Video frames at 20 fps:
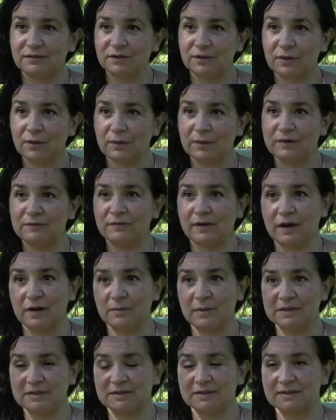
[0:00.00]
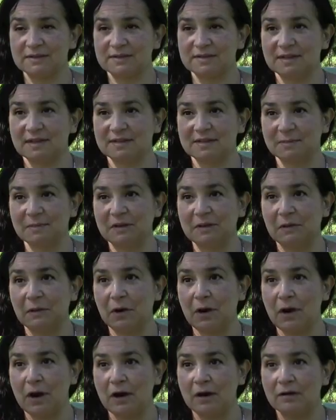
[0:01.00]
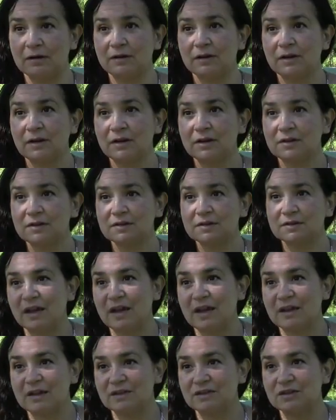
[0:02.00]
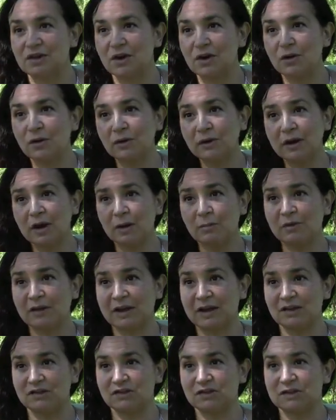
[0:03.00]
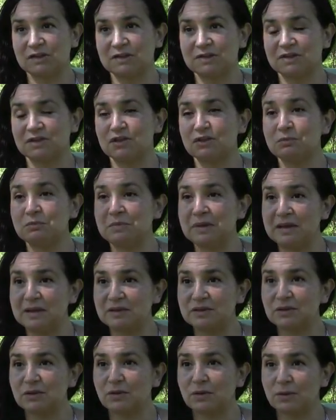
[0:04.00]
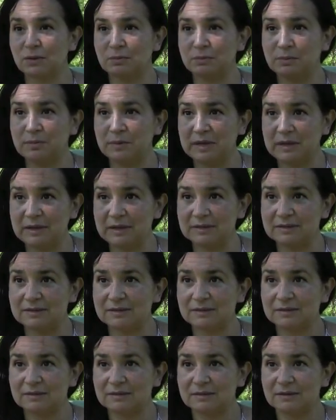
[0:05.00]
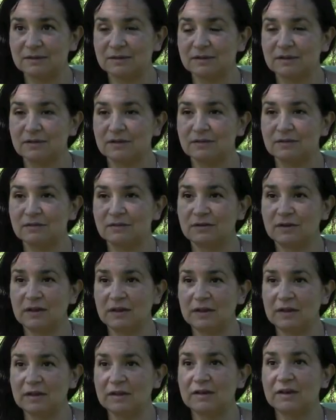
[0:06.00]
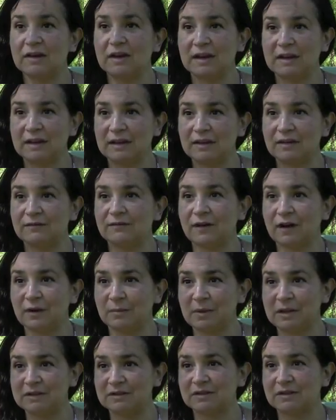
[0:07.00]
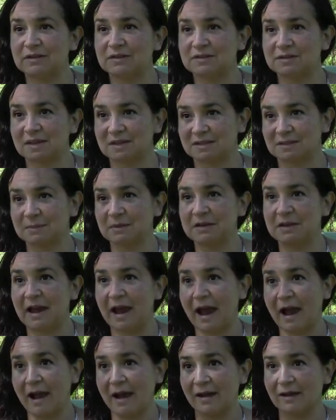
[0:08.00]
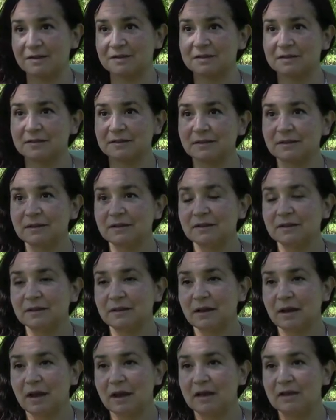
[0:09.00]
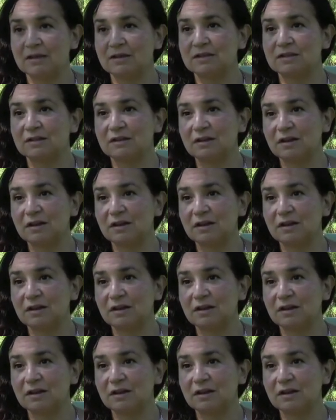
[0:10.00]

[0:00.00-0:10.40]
their own environmental assessment law, and our only obligation is to meet or beat the Canadian Environmental Assessment Act. And